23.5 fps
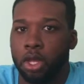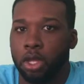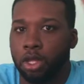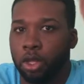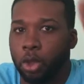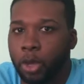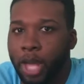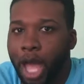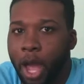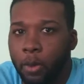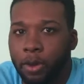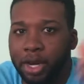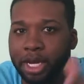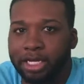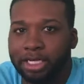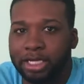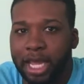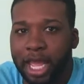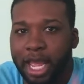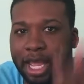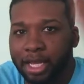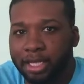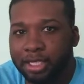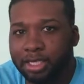you got what it
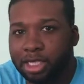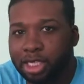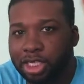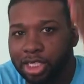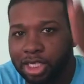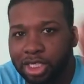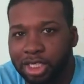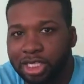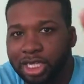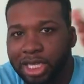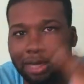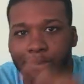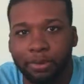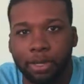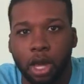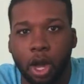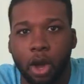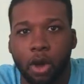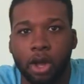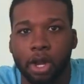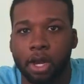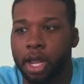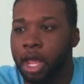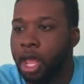takes, just keep
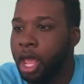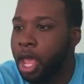going.